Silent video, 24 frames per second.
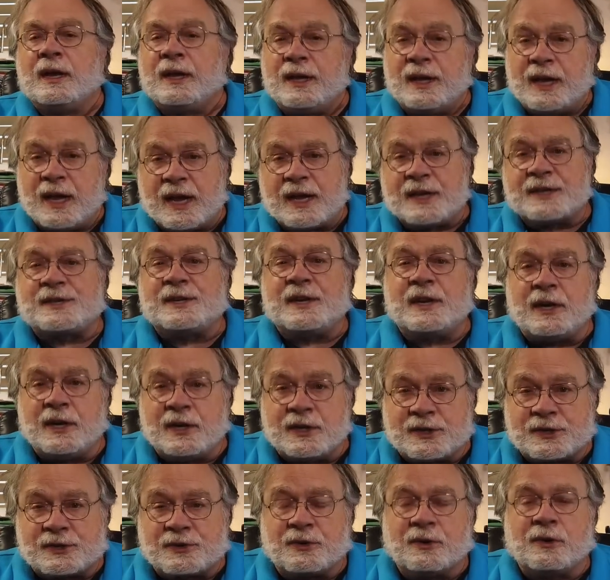Yes, it
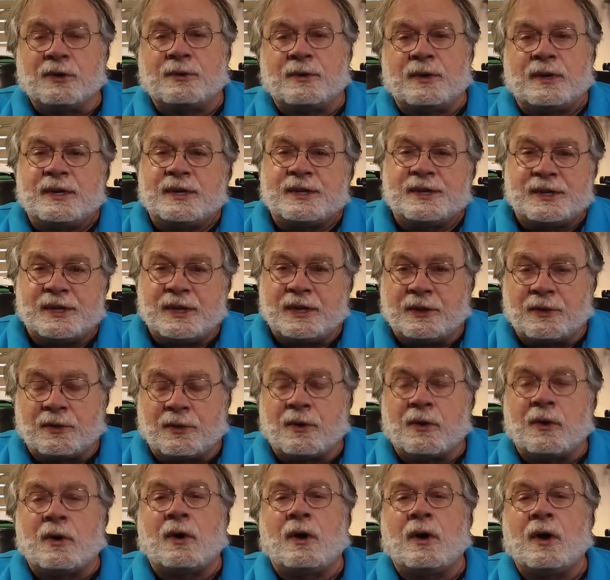is true, it is
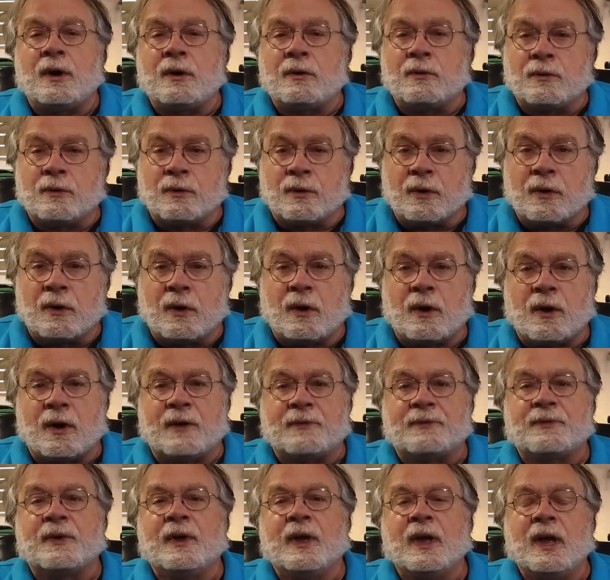either on or
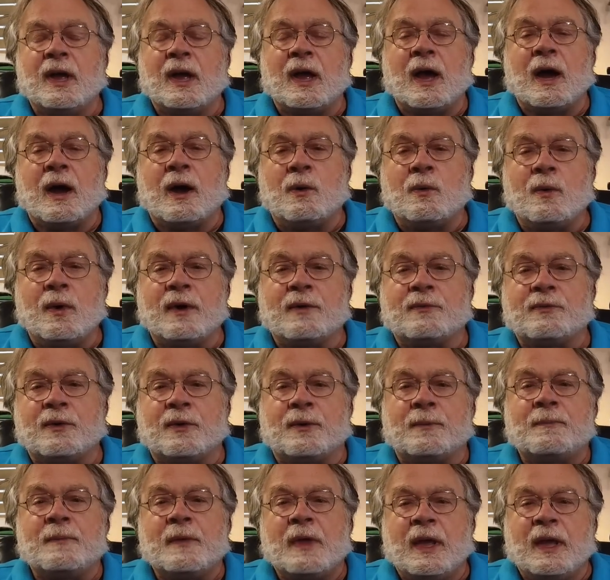off.
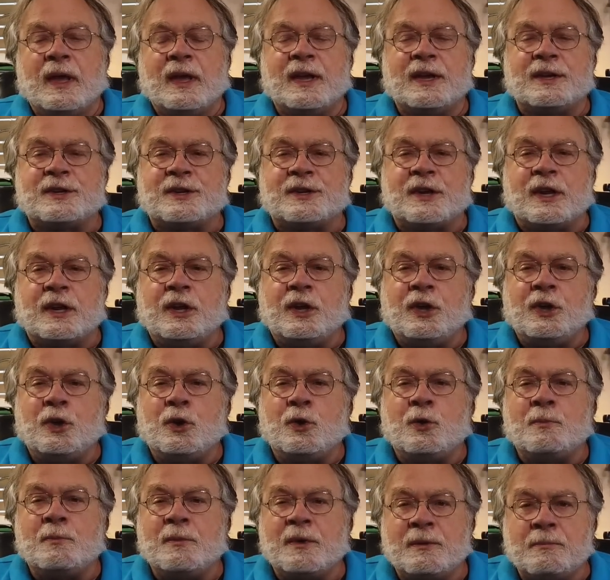However, it's a
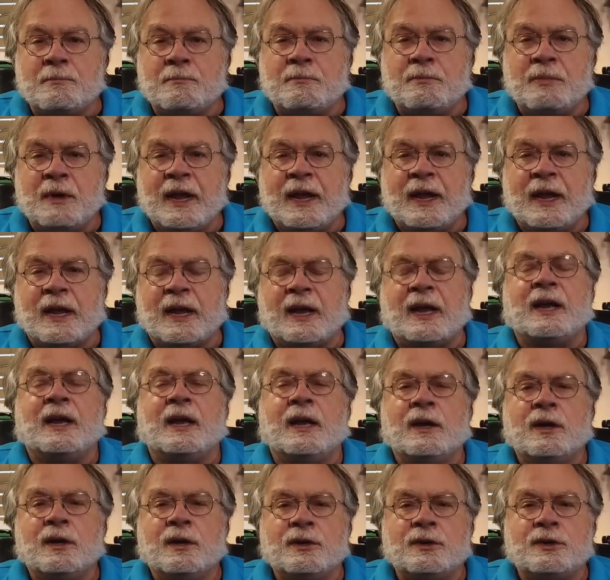human being
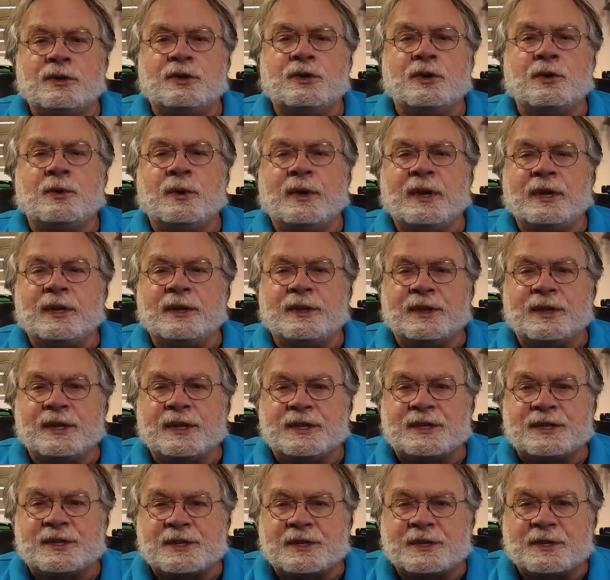doing
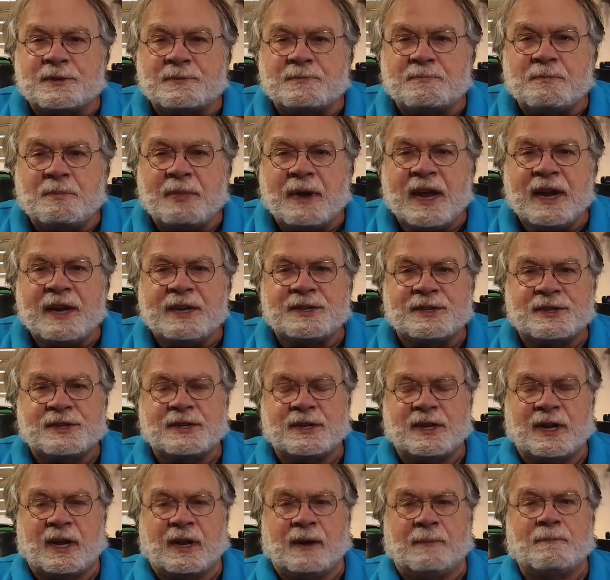the
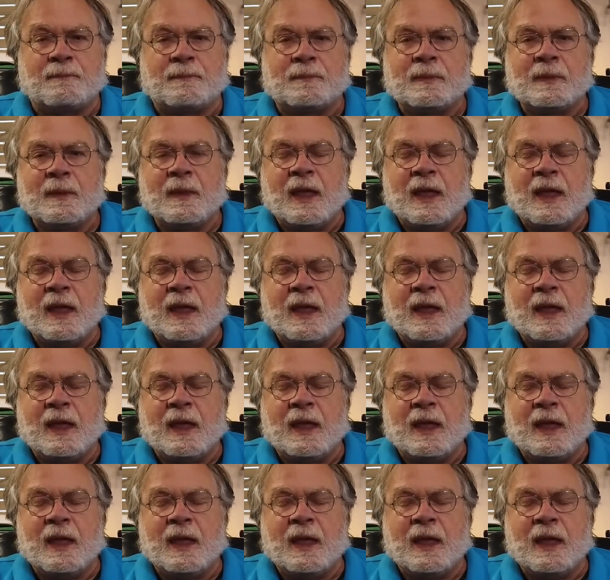spacing,